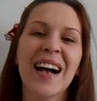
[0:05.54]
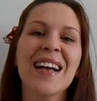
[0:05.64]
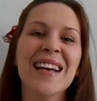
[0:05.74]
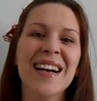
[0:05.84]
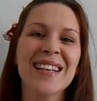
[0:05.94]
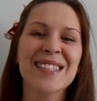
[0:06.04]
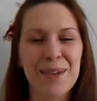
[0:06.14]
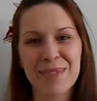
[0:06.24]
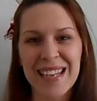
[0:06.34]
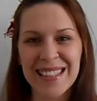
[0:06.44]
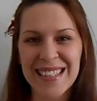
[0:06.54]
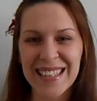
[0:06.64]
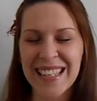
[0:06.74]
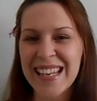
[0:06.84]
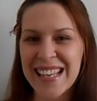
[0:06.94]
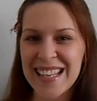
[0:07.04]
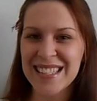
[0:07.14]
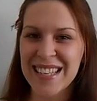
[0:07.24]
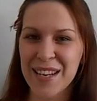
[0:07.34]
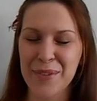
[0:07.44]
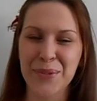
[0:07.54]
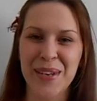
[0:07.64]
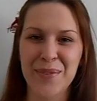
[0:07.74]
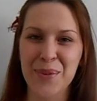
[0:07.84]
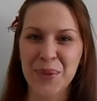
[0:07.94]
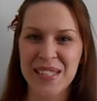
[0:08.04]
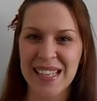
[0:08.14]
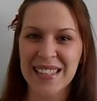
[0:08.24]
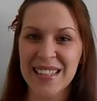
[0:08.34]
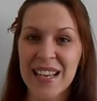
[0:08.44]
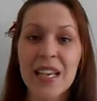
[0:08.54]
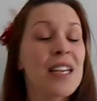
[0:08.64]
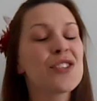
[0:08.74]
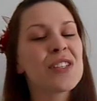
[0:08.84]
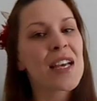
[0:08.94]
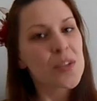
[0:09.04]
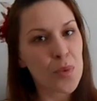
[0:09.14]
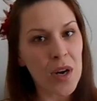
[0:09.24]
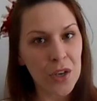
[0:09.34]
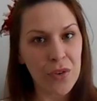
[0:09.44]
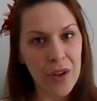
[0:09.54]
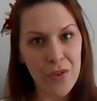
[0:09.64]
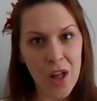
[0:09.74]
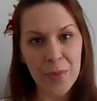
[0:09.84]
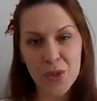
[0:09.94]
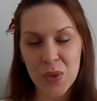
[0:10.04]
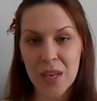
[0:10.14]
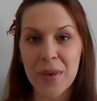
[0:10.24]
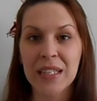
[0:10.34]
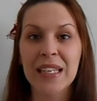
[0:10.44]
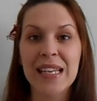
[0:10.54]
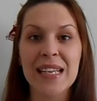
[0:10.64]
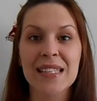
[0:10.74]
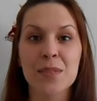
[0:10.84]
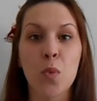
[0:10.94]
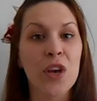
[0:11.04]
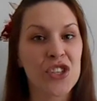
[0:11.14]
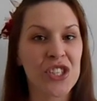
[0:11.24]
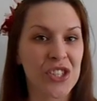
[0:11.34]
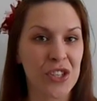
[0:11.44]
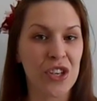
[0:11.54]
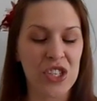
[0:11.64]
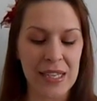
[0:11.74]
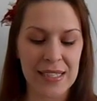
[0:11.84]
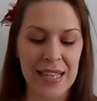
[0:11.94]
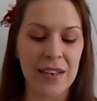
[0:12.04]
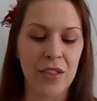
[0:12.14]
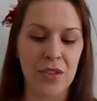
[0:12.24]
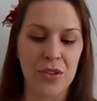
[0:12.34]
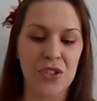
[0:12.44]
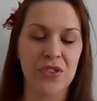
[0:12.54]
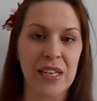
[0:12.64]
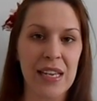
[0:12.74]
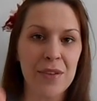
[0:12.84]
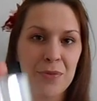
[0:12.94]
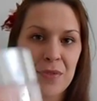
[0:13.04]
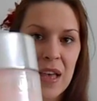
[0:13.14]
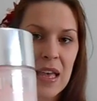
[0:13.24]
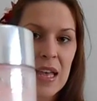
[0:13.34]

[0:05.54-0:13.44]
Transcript: Hi guys, I'm Tanya, Clinique Insider for 2014. In today's product review, I'll be talking about Clinique's Moisture Surge Extended Thirst Relief.